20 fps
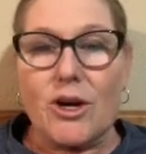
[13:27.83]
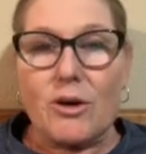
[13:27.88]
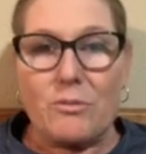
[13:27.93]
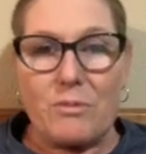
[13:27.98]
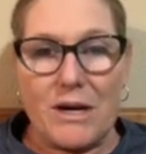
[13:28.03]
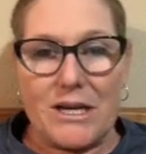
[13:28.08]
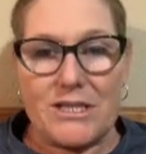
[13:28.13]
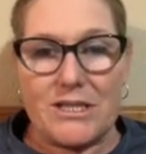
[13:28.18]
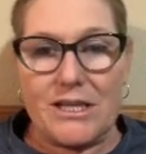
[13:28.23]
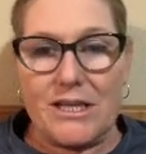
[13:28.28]

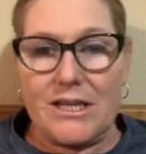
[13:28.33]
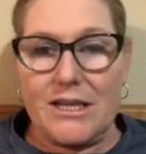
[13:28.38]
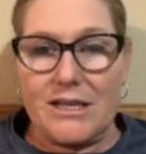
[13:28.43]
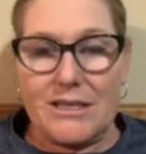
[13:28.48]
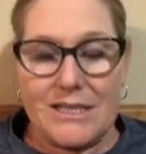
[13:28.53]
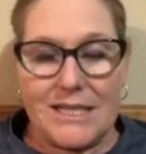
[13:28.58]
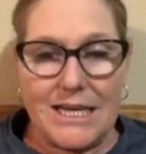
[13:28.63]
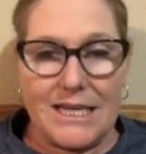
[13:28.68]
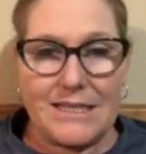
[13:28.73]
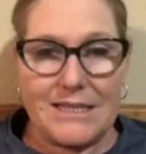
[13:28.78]
Russia
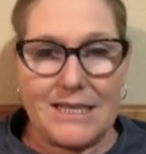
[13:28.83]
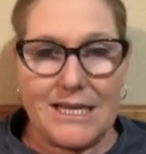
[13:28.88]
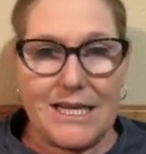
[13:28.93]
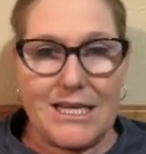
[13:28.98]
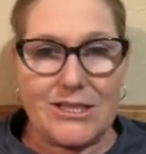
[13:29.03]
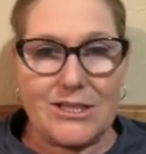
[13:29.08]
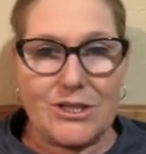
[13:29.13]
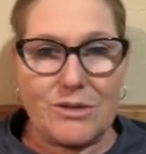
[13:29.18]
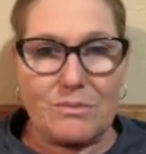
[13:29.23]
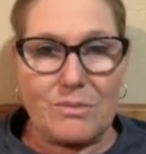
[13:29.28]
takes the
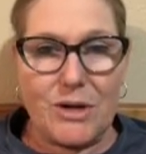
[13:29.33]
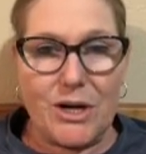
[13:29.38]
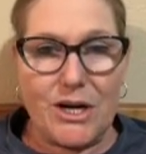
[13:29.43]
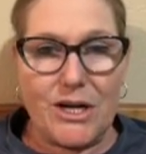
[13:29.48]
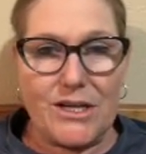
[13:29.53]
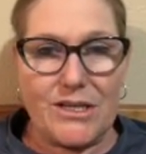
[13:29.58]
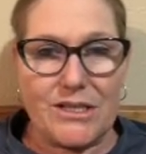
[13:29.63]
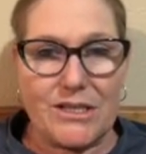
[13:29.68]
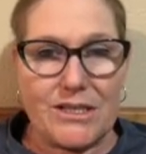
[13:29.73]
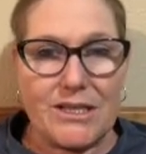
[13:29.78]
eastern
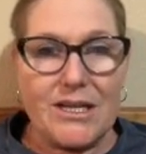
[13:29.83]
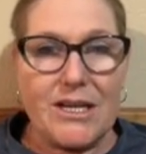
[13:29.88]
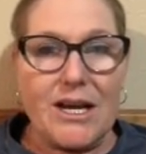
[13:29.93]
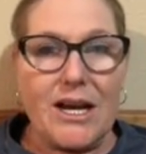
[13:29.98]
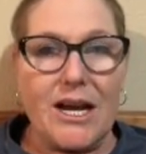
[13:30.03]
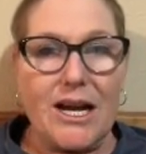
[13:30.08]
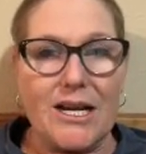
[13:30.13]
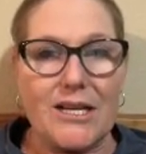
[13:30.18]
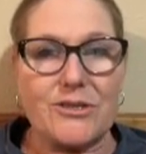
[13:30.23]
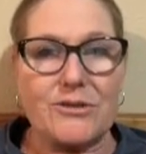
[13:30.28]
part.
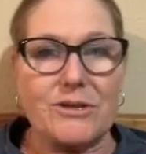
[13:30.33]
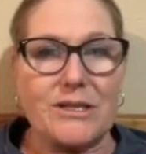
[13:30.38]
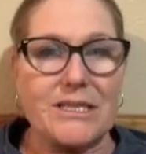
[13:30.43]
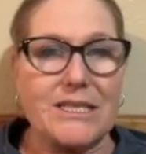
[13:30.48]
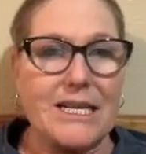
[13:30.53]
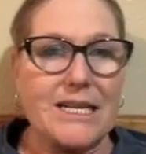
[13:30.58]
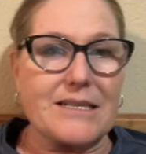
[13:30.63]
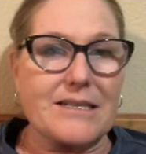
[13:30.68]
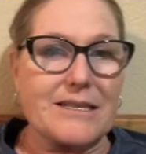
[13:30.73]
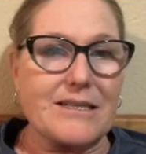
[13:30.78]
Austria
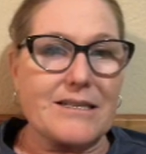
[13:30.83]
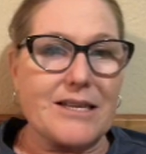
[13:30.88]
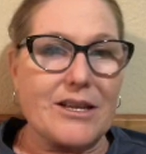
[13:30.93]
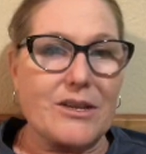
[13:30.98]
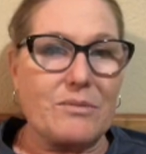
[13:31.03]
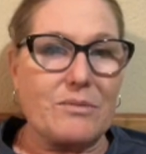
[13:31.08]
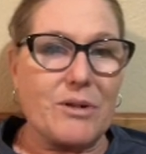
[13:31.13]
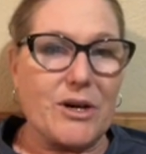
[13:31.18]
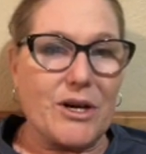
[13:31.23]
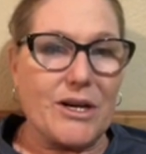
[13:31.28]
takes the
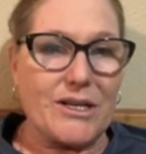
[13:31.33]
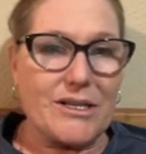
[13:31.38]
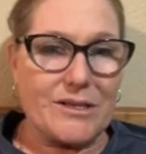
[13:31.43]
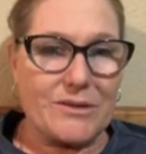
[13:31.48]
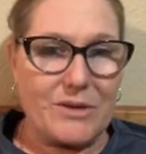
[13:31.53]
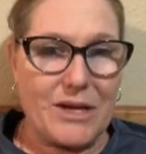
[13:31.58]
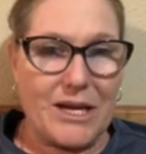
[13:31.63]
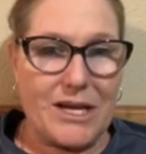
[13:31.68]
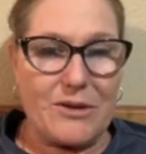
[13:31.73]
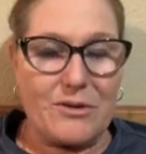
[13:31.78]
southern part.
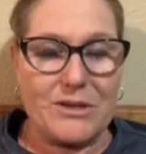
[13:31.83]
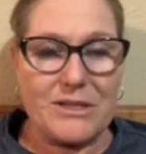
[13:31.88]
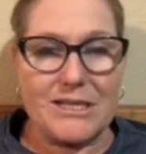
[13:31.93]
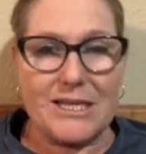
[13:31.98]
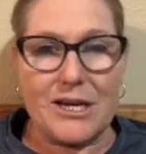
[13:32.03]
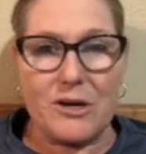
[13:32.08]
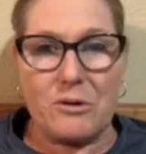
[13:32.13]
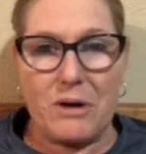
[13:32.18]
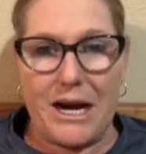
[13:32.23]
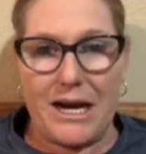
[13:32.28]
Okay, you can see
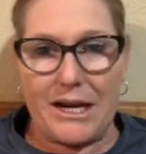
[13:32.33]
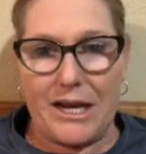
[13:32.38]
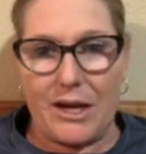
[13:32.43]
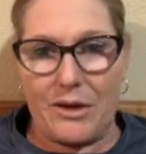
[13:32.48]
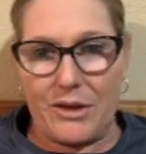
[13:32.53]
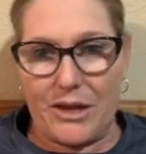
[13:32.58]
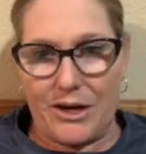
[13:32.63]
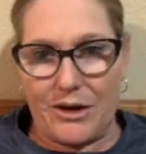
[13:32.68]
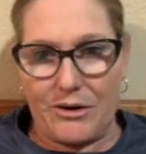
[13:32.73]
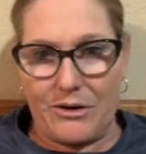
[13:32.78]

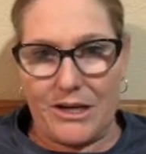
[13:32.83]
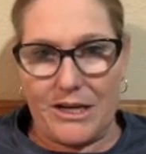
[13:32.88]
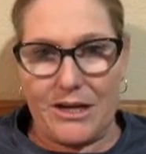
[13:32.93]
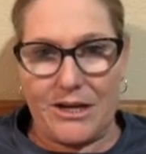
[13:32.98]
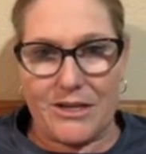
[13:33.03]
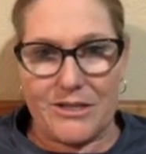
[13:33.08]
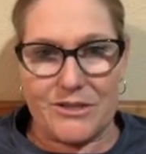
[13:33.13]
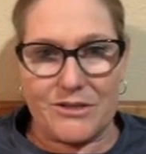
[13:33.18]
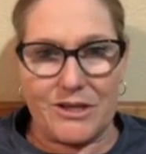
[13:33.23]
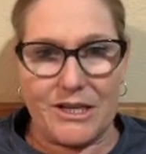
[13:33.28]
Krakow there in
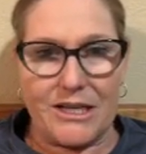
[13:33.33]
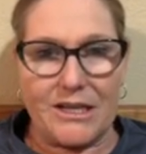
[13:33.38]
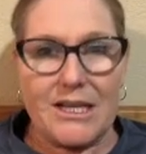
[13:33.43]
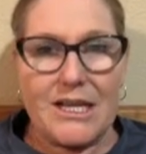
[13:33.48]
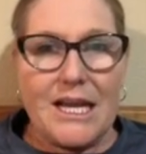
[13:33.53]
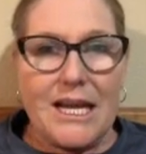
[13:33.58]
Austria.